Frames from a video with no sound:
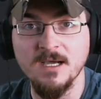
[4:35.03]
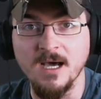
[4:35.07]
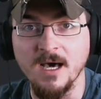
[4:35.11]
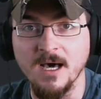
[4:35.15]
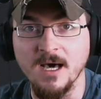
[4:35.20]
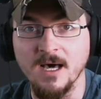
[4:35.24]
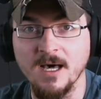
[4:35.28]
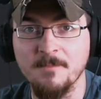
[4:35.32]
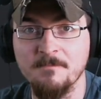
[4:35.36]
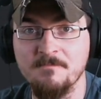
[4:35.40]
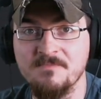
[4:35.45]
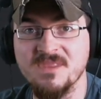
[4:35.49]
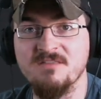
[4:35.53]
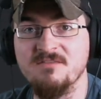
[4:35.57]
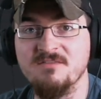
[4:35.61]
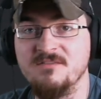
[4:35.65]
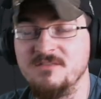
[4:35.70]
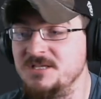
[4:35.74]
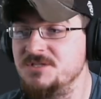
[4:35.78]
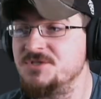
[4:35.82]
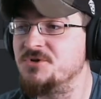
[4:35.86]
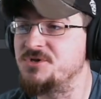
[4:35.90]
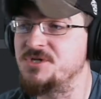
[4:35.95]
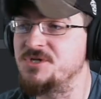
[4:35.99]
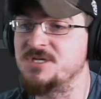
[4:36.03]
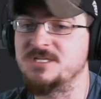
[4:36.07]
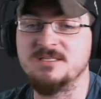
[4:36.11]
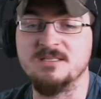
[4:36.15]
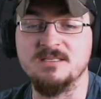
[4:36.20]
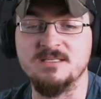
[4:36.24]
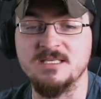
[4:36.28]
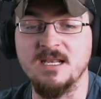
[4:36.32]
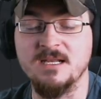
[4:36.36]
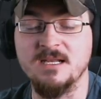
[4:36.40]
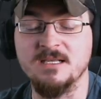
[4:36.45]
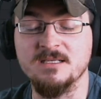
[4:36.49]
Um, these are just the
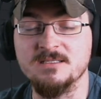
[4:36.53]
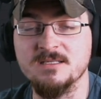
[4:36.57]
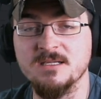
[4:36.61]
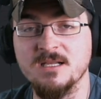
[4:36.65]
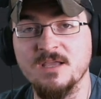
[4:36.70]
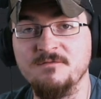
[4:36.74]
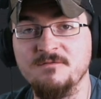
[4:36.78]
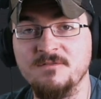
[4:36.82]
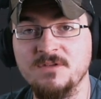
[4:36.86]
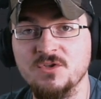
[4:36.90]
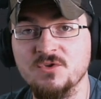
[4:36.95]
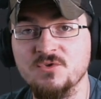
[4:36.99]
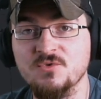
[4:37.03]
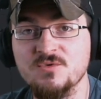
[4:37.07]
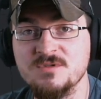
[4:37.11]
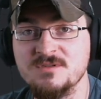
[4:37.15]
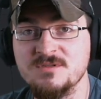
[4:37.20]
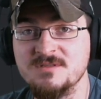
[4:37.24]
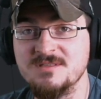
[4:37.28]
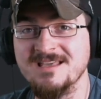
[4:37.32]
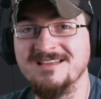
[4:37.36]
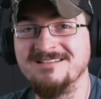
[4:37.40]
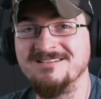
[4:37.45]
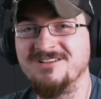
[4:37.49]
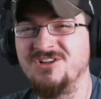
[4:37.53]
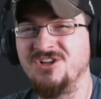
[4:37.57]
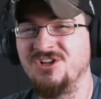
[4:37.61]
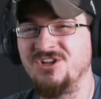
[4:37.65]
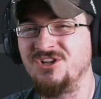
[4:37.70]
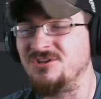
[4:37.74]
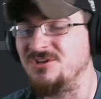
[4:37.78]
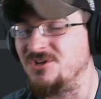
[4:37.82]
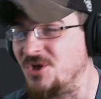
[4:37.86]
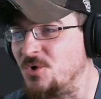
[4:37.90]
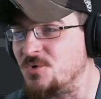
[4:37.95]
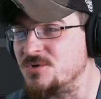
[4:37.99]
settings that I've used that
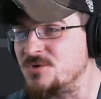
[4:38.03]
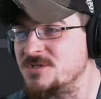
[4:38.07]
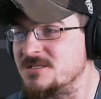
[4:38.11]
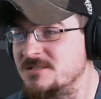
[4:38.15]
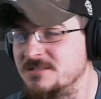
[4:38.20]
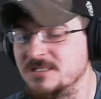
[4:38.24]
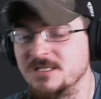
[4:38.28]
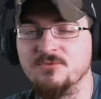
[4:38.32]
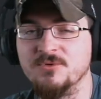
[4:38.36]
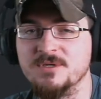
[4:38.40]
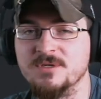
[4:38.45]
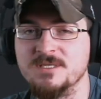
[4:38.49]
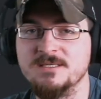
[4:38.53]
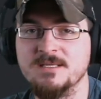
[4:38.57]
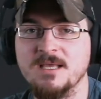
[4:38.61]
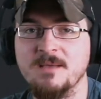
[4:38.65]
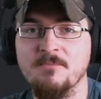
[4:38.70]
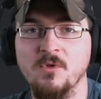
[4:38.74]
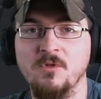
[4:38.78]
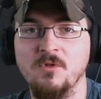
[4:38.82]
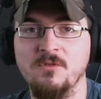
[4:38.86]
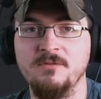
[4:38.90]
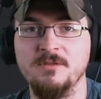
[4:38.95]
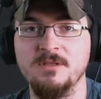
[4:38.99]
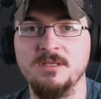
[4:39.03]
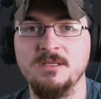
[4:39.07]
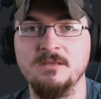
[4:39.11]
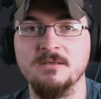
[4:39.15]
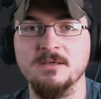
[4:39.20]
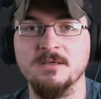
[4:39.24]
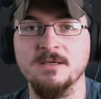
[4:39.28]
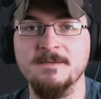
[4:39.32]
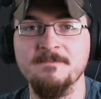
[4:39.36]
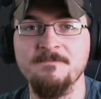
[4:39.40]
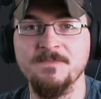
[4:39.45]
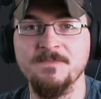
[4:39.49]
closely resemble the,
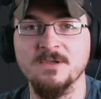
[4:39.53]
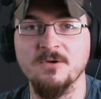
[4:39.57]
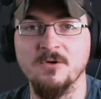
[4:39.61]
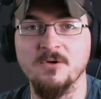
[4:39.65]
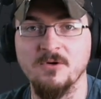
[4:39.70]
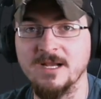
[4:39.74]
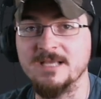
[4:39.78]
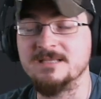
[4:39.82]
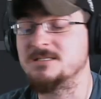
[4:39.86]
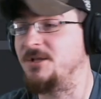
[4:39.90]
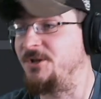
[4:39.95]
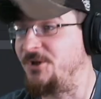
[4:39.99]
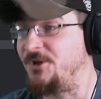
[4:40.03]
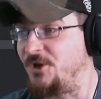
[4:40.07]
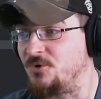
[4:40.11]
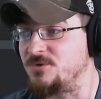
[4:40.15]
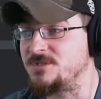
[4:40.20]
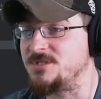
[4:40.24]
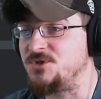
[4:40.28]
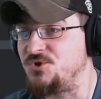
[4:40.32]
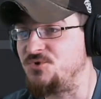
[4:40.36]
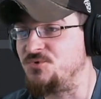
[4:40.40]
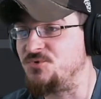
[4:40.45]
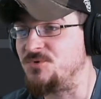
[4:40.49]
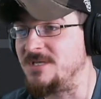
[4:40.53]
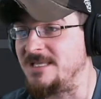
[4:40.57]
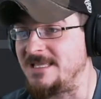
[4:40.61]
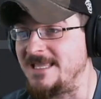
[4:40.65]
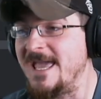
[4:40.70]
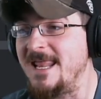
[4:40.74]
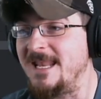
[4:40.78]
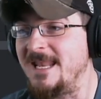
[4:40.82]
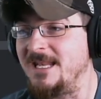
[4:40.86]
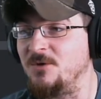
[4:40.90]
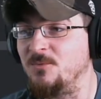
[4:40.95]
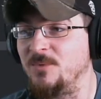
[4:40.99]
or as close as you can
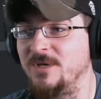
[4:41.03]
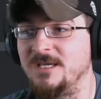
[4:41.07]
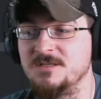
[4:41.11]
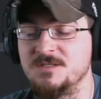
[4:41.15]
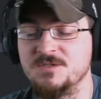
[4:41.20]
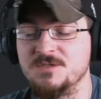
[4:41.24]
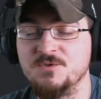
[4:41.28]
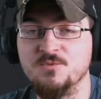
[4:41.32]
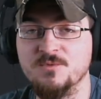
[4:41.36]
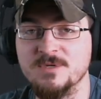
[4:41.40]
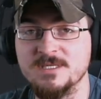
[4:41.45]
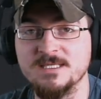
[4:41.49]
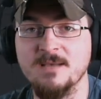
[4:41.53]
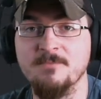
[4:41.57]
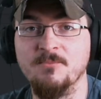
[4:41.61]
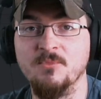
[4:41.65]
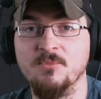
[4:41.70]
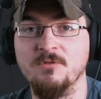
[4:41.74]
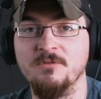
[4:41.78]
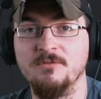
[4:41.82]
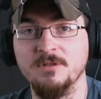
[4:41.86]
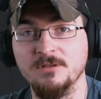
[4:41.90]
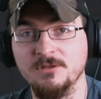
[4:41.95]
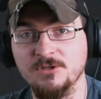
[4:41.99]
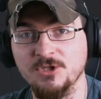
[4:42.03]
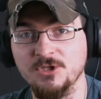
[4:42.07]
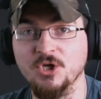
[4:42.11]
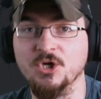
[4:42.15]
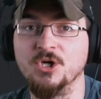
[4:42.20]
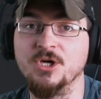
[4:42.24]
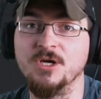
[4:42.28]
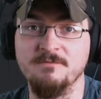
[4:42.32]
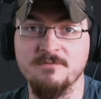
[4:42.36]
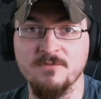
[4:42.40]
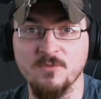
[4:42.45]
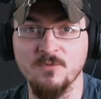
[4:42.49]
get anyways, to resemble the
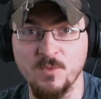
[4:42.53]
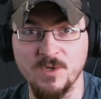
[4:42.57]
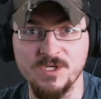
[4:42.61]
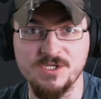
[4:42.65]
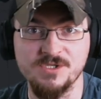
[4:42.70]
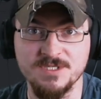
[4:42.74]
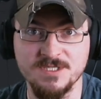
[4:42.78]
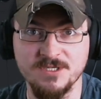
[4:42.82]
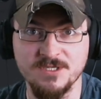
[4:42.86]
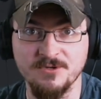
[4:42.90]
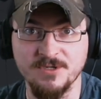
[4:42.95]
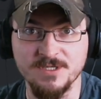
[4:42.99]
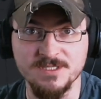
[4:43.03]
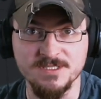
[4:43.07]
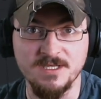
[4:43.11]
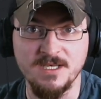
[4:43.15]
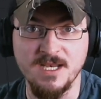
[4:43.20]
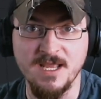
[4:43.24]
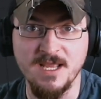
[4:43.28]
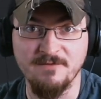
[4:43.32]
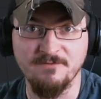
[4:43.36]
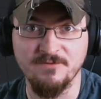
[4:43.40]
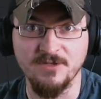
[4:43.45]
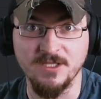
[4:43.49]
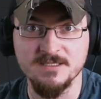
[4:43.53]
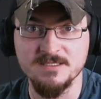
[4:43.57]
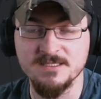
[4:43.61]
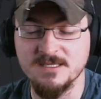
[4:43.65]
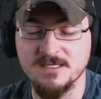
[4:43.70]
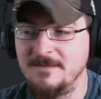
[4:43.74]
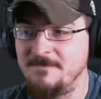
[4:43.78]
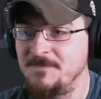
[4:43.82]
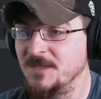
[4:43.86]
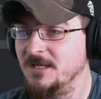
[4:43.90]
look of the Witcher series on Netflix.